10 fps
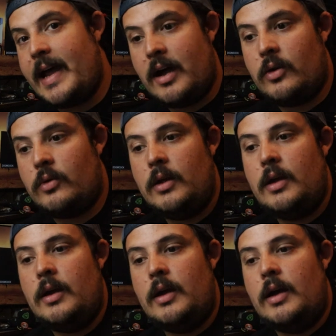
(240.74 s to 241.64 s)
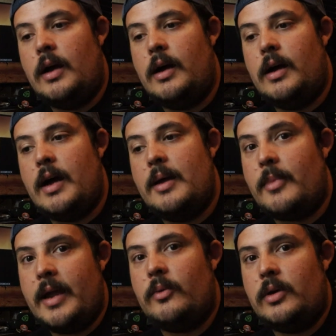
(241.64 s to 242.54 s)
now, I
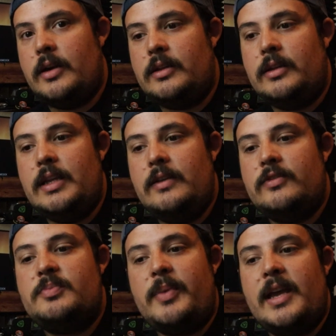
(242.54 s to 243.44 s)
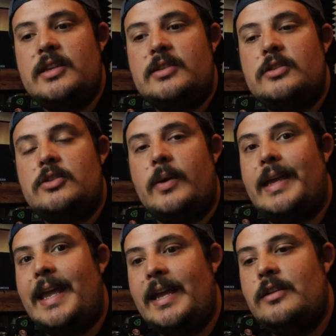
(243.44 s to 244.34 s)
might want to leave space so
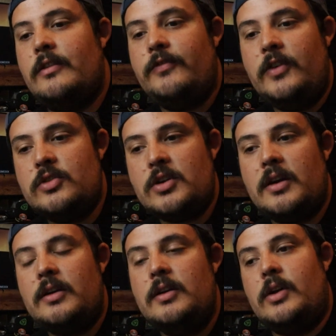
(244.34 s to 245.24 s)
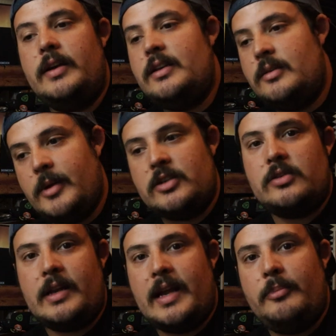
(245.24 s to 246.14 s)
I can in the future. So I need to make
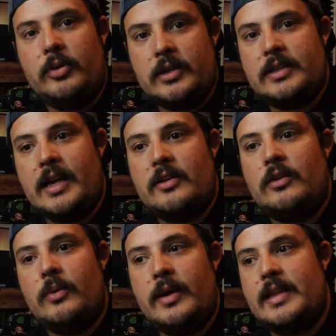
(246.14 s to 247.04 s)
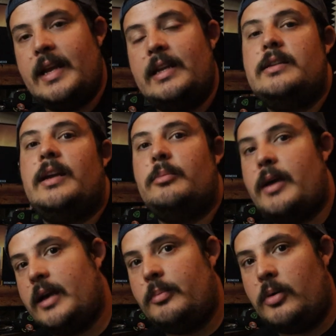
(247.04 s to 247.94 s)
sure that I put it together in a way that I can take it
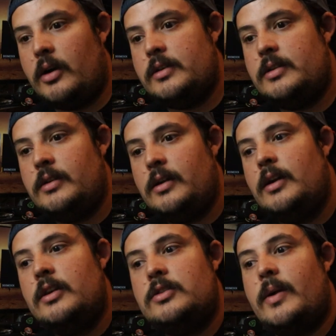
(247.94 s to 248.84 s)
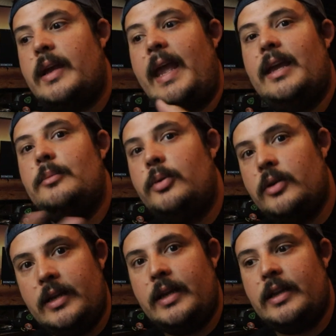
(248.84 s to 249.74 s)
back apart so I can
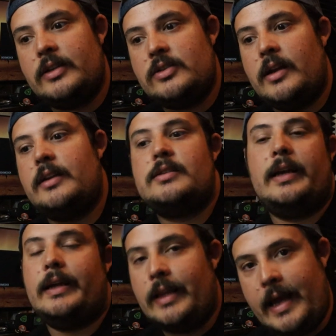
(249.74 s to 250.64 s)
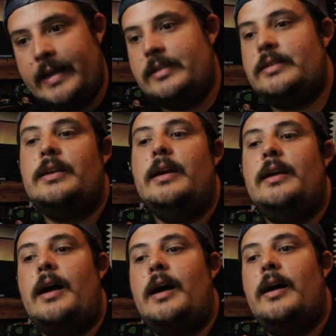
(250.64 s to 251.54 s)
put in electronics like lights,
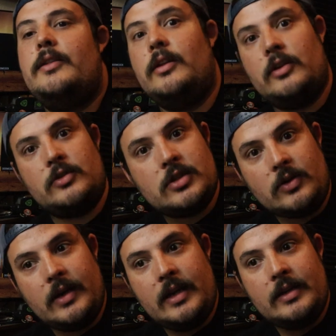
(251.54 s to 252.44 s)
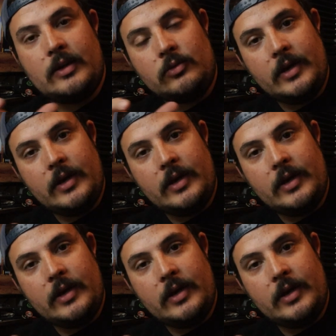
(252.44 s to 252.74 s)
the little screen, that